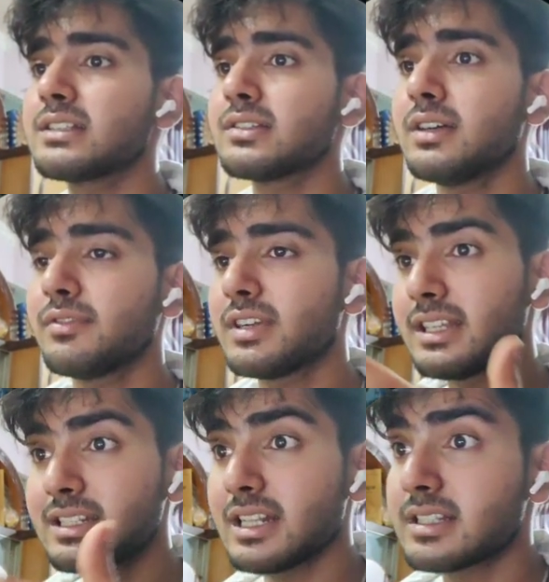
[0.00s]
So after
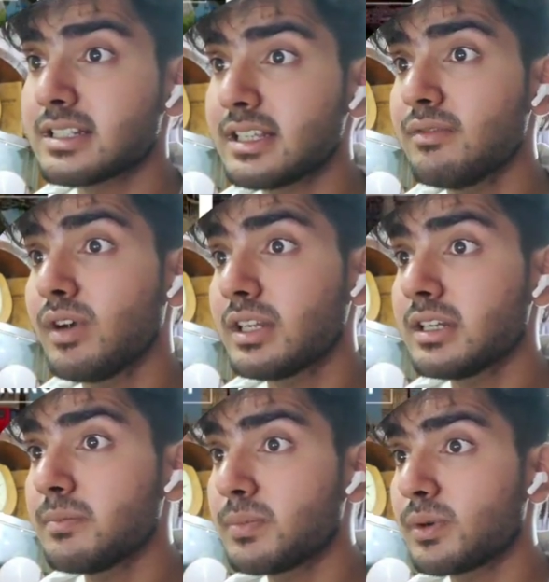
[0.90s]
this, let's see what
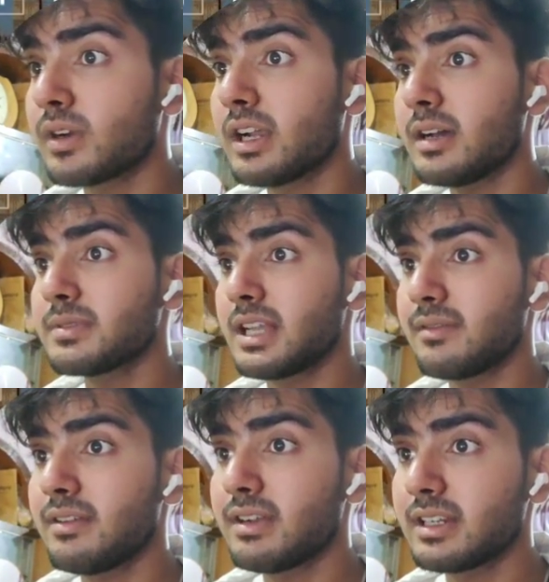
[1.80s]
are the programs
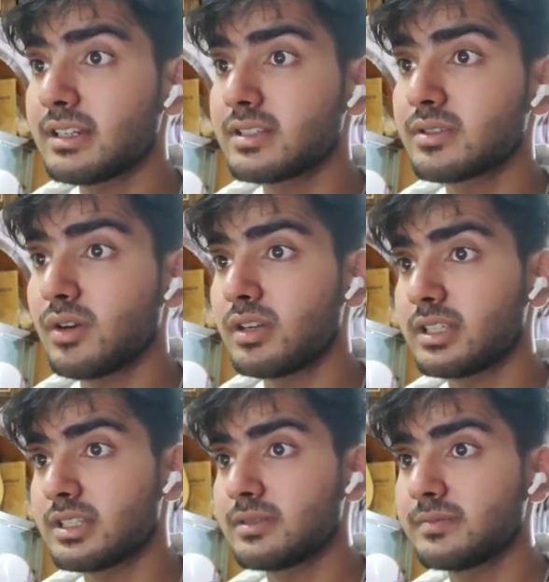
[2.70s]
available in this
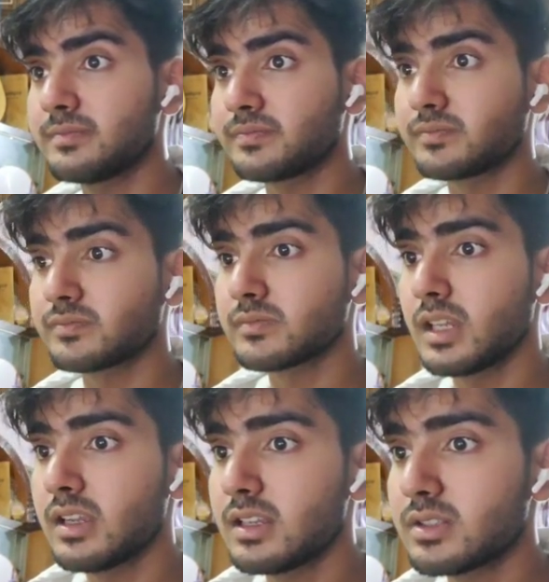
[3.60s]
college.
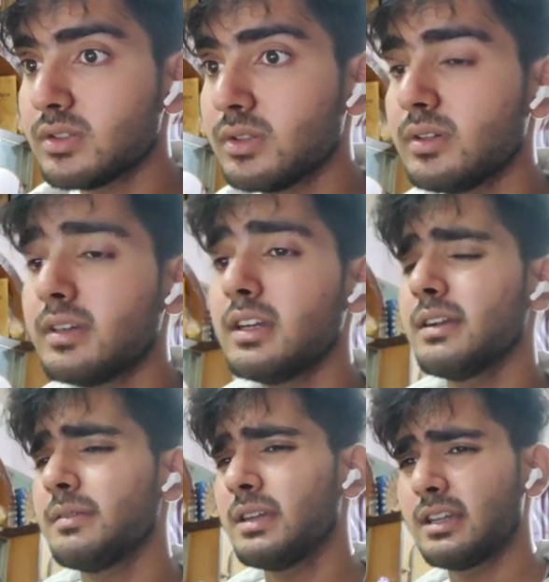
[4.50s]
So
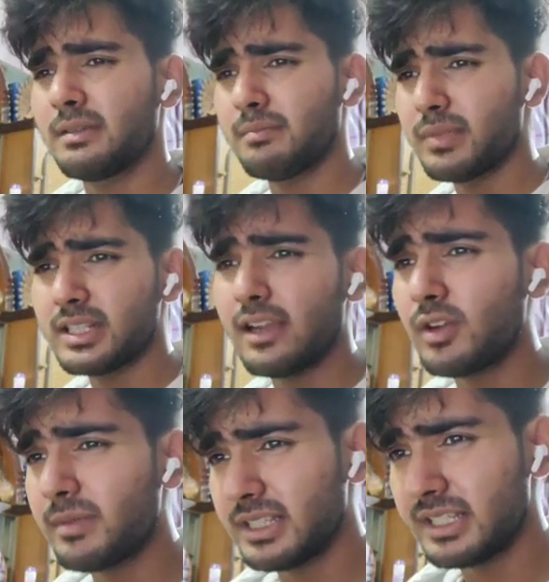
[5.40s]
besides from